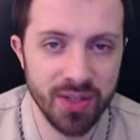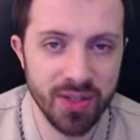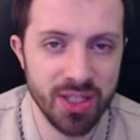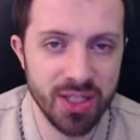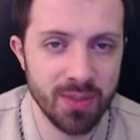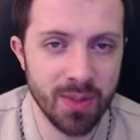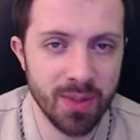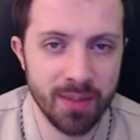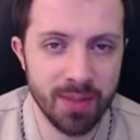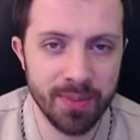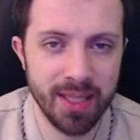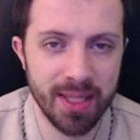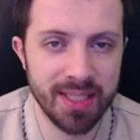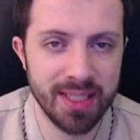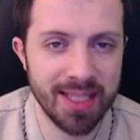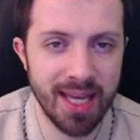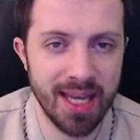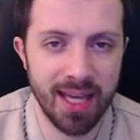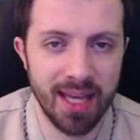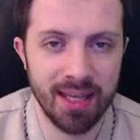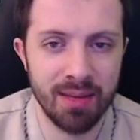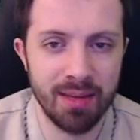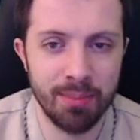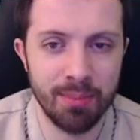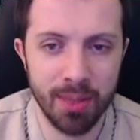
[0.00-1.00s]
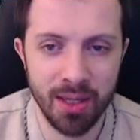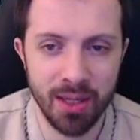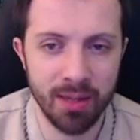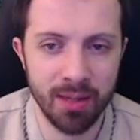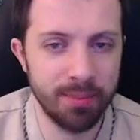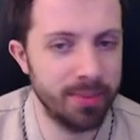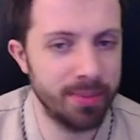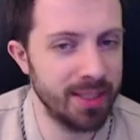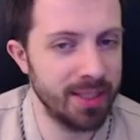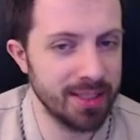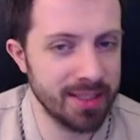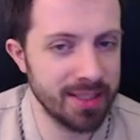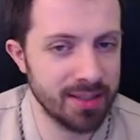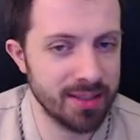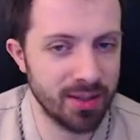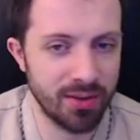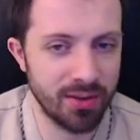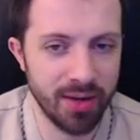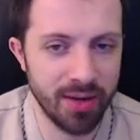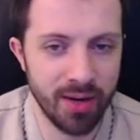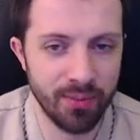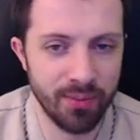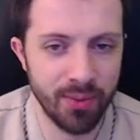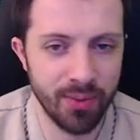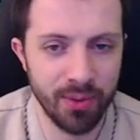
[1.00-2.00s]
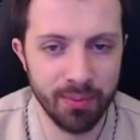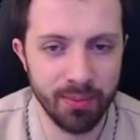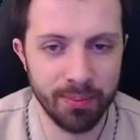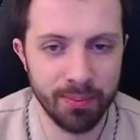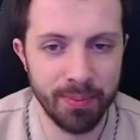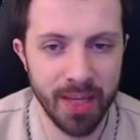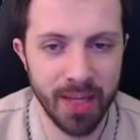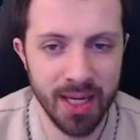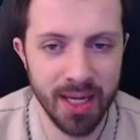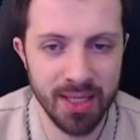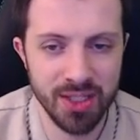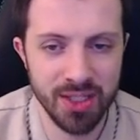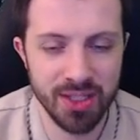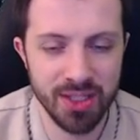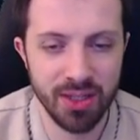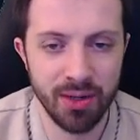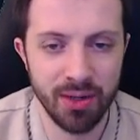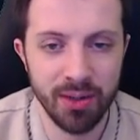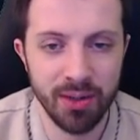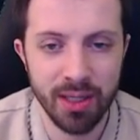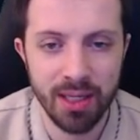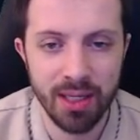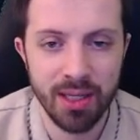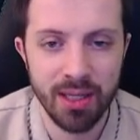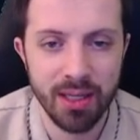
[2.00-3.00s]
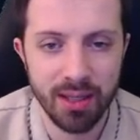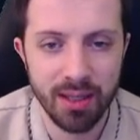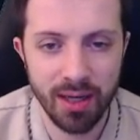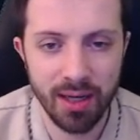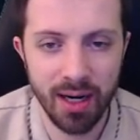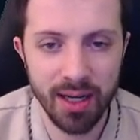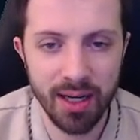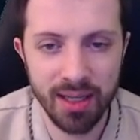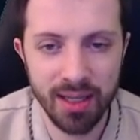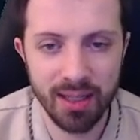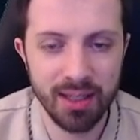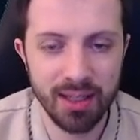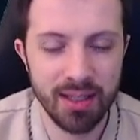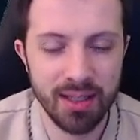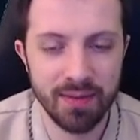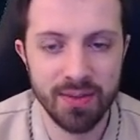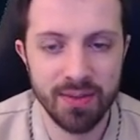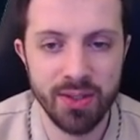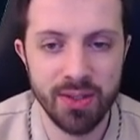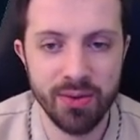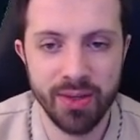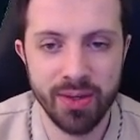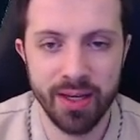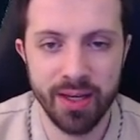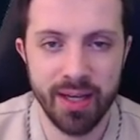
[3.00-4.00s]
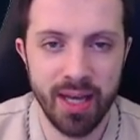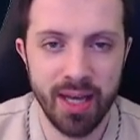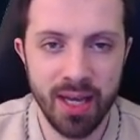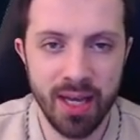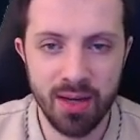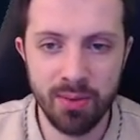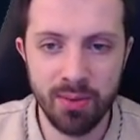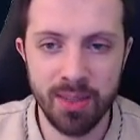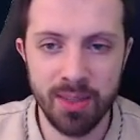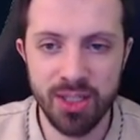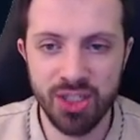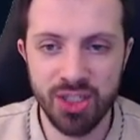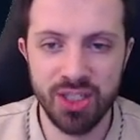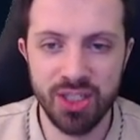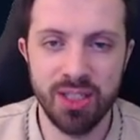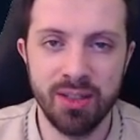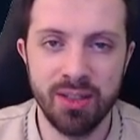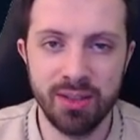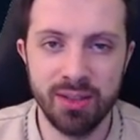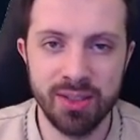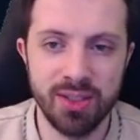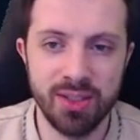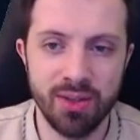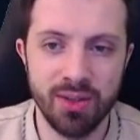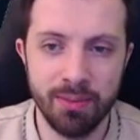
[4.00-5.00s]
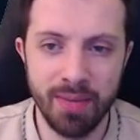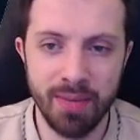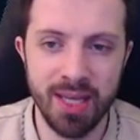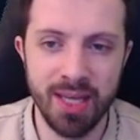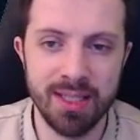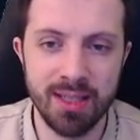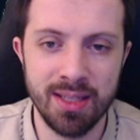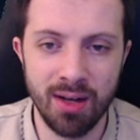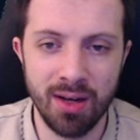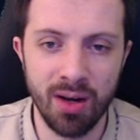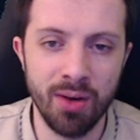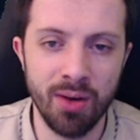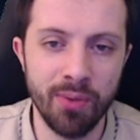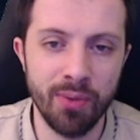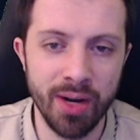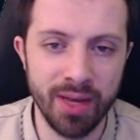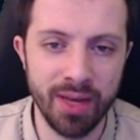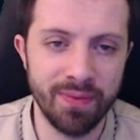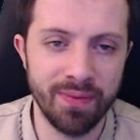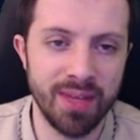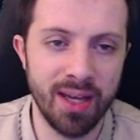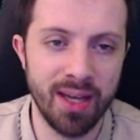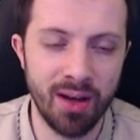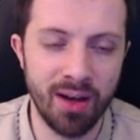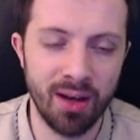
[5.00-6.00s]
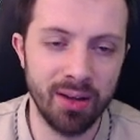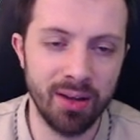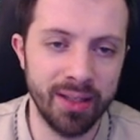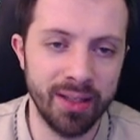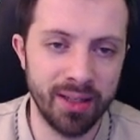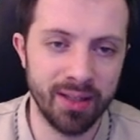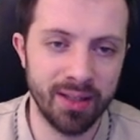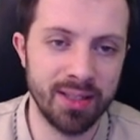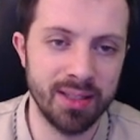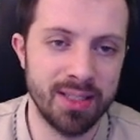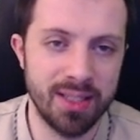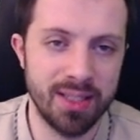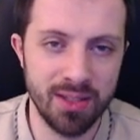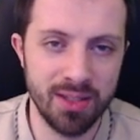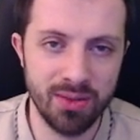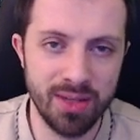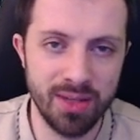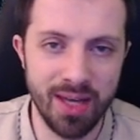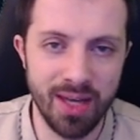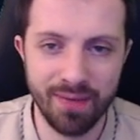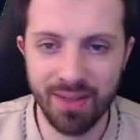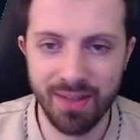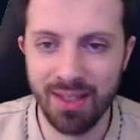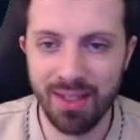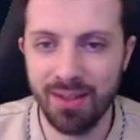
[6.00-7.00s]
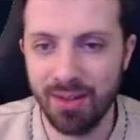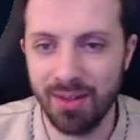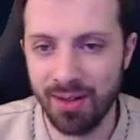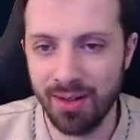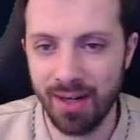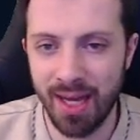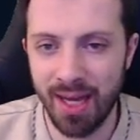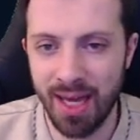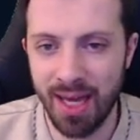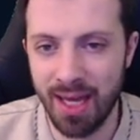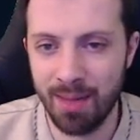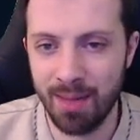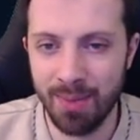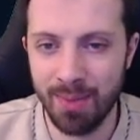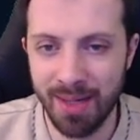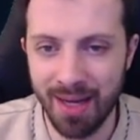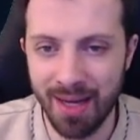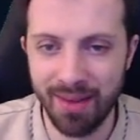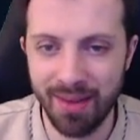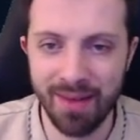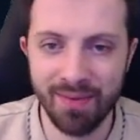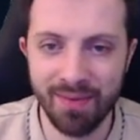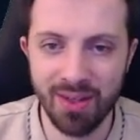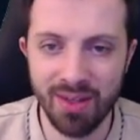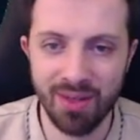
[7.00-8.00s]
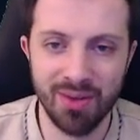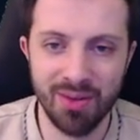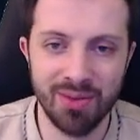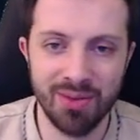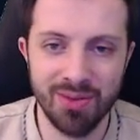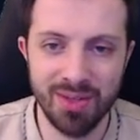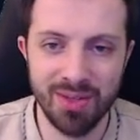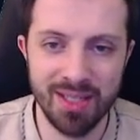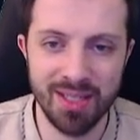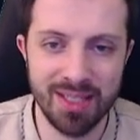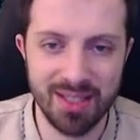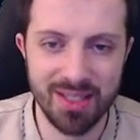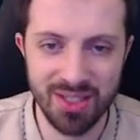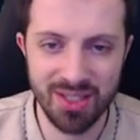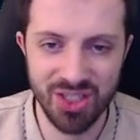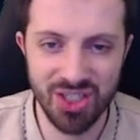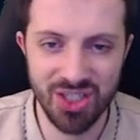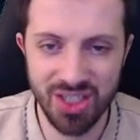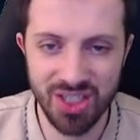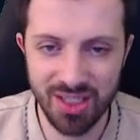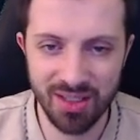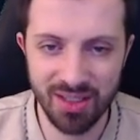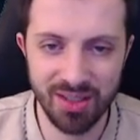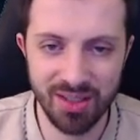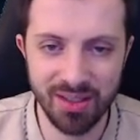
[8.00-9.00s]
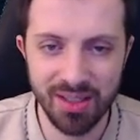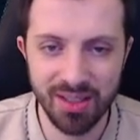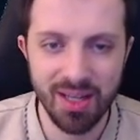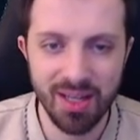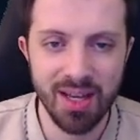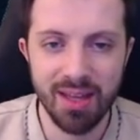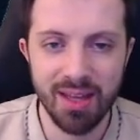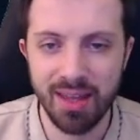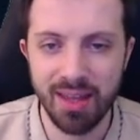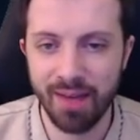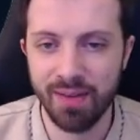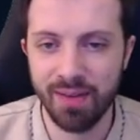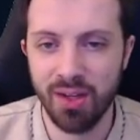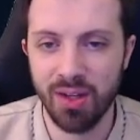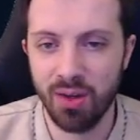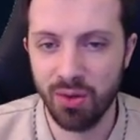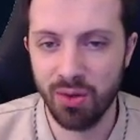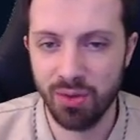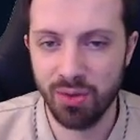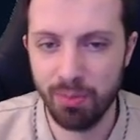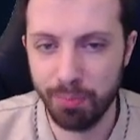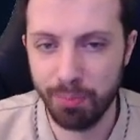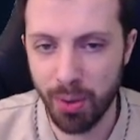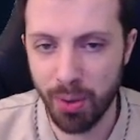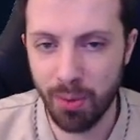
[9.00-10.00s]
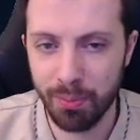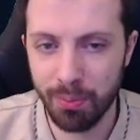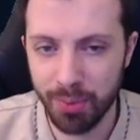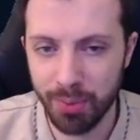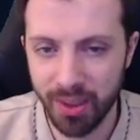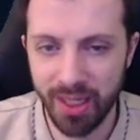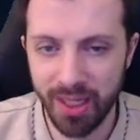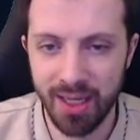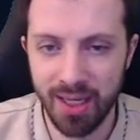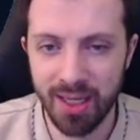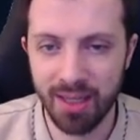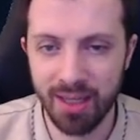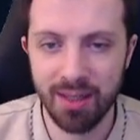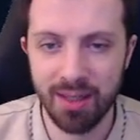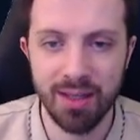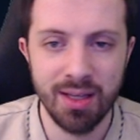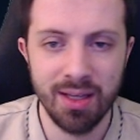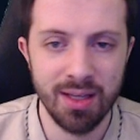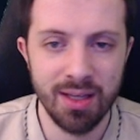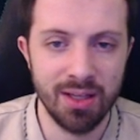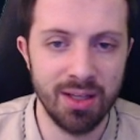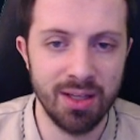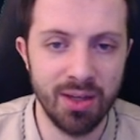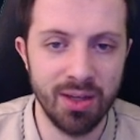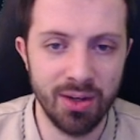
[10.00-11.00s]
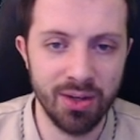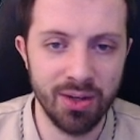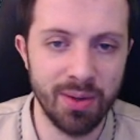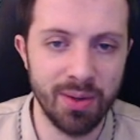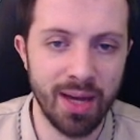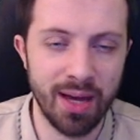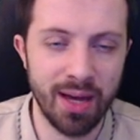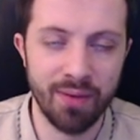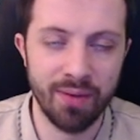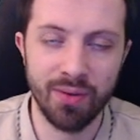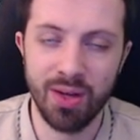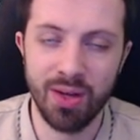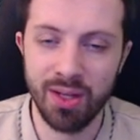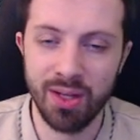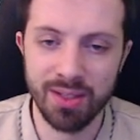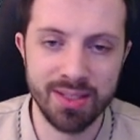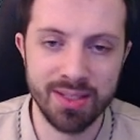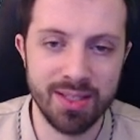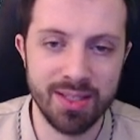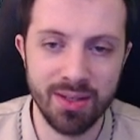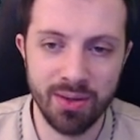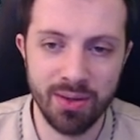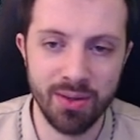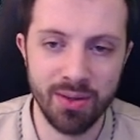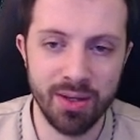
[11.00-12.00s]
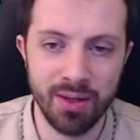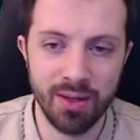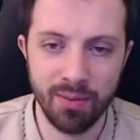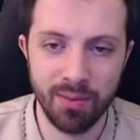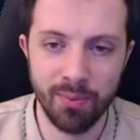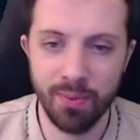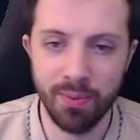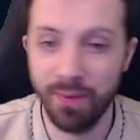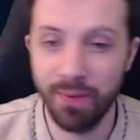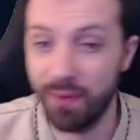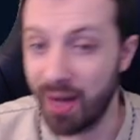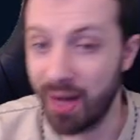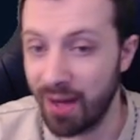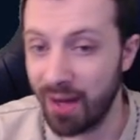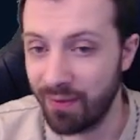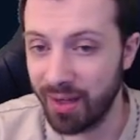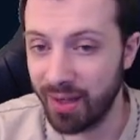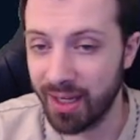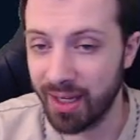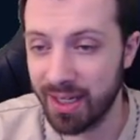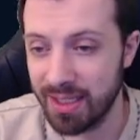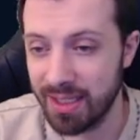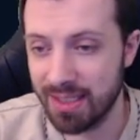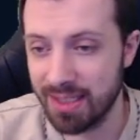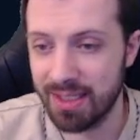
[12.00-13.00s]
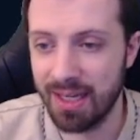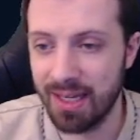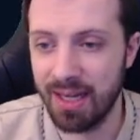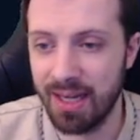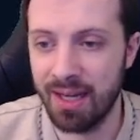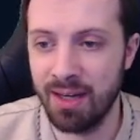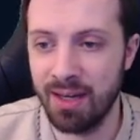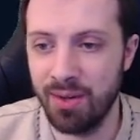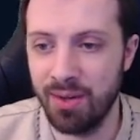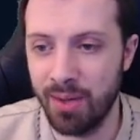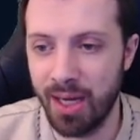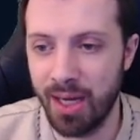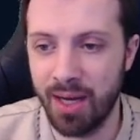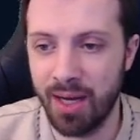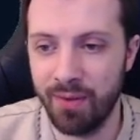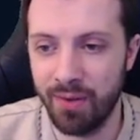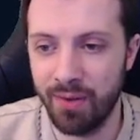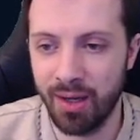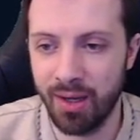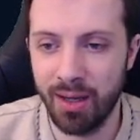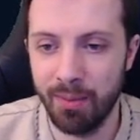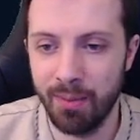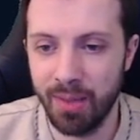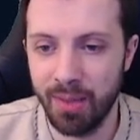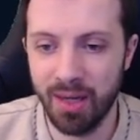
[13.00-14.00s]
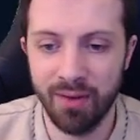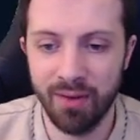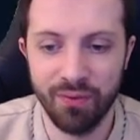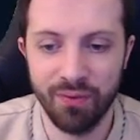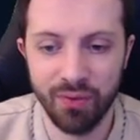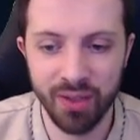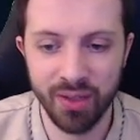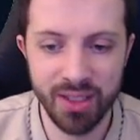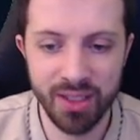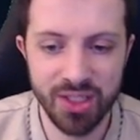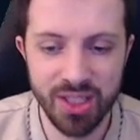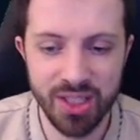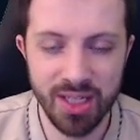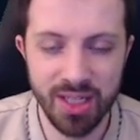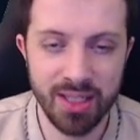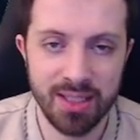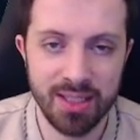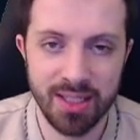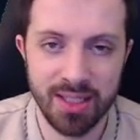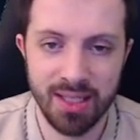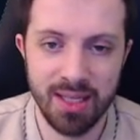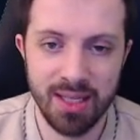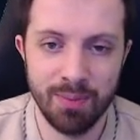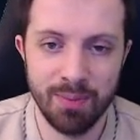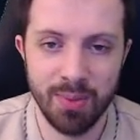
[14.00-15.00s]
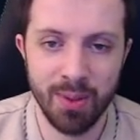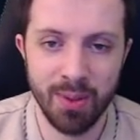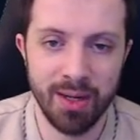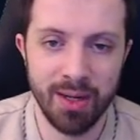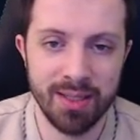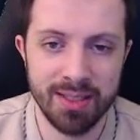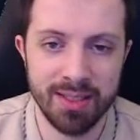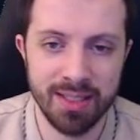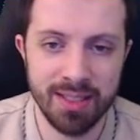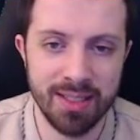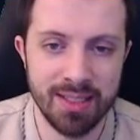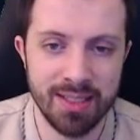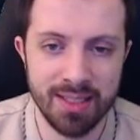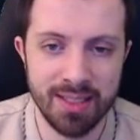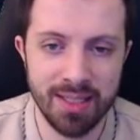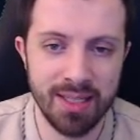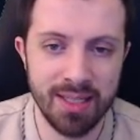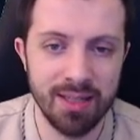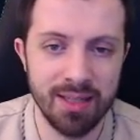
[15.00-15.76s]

want to be a tanky burb. This is a great rune page. So Guardian gives you the AoE shield, so it makes it already if they all in onto you, they have to kill your egg, but now they have to go through this shield, they have to go through bone plating. You know, you have also your revive, like I said, and you have unflinching to keep you out of CC.